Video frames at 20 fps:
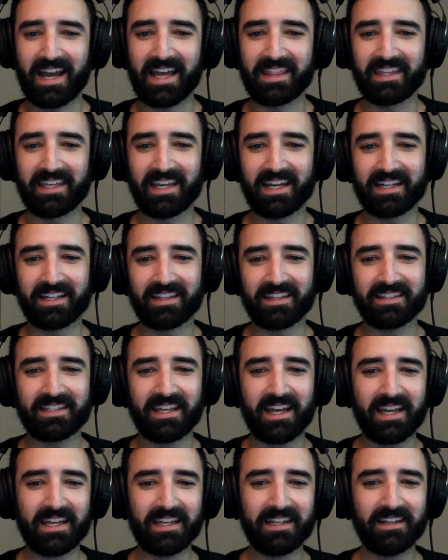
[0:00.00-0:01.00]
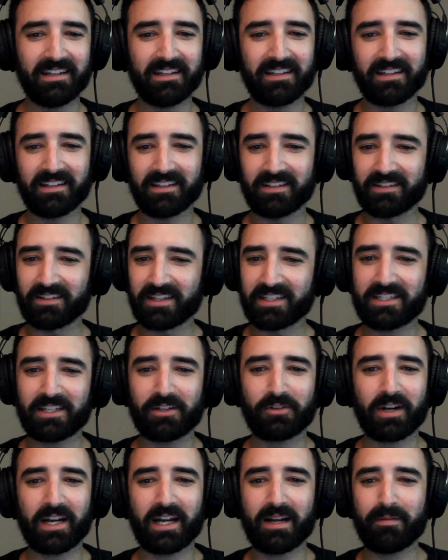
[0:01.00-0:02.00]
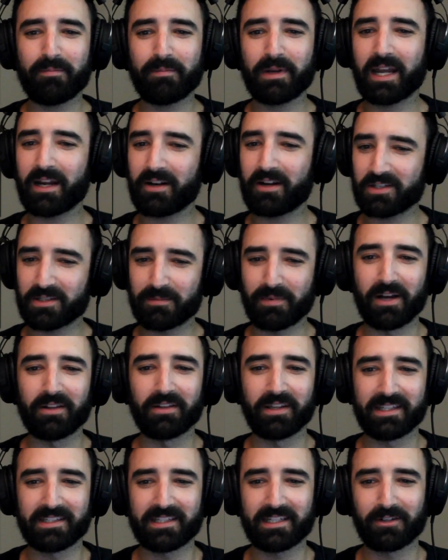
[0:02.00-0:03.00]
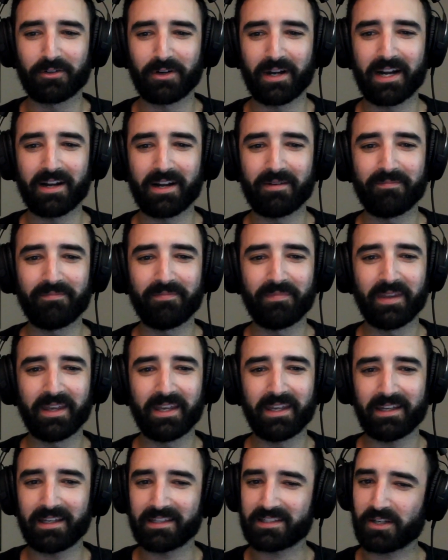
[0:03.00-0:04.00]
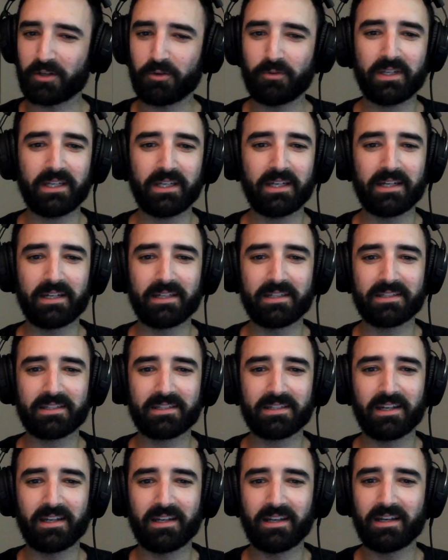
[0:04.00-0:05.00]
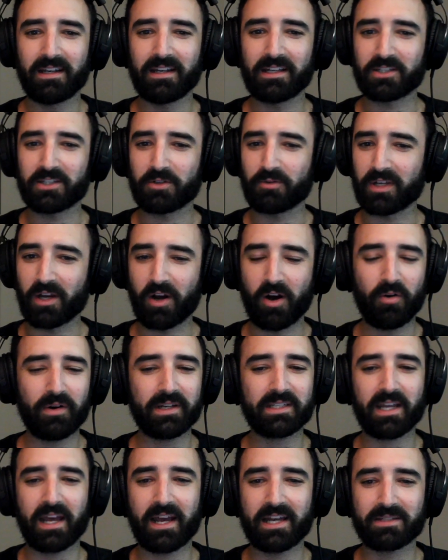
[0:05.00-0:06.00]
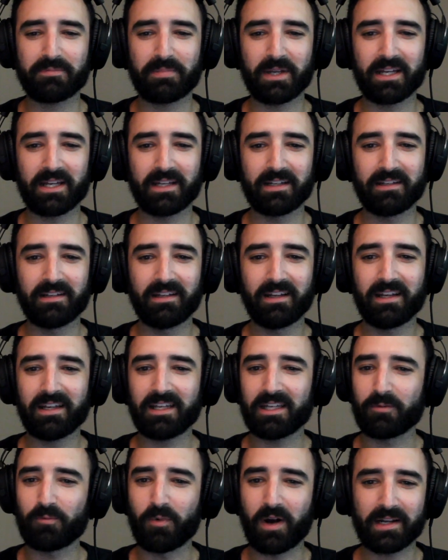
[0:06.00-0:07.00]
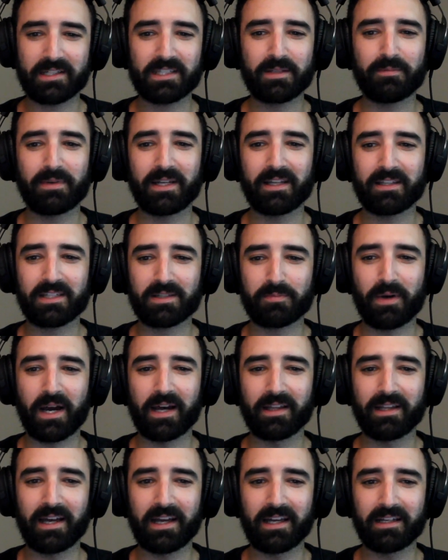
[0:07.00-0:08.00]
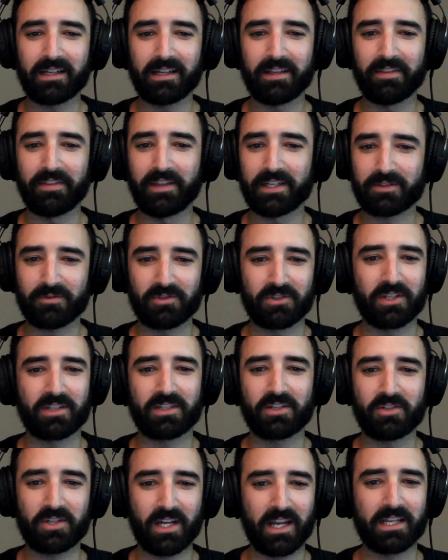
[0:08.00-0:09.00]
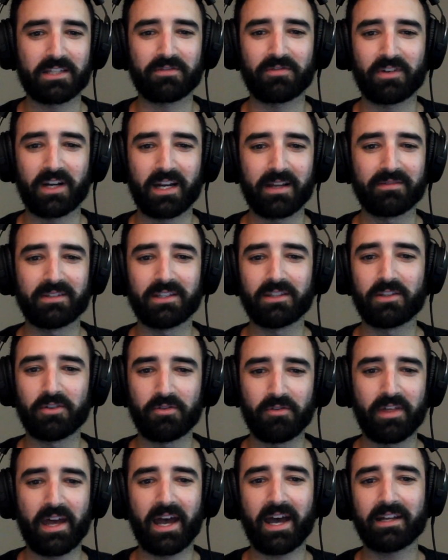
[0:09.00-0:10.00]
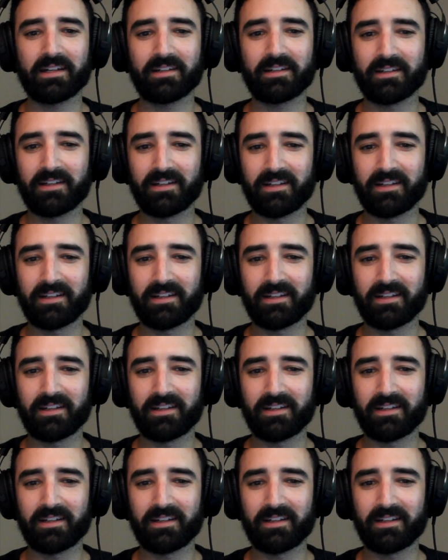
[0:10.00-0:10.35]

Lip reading: At the end of the day, Lindsey Graham cares about Lindsey Graham. It's who he is. It's who he always has been. He wants to be in the spotlight, and this was just a chance for him to do that.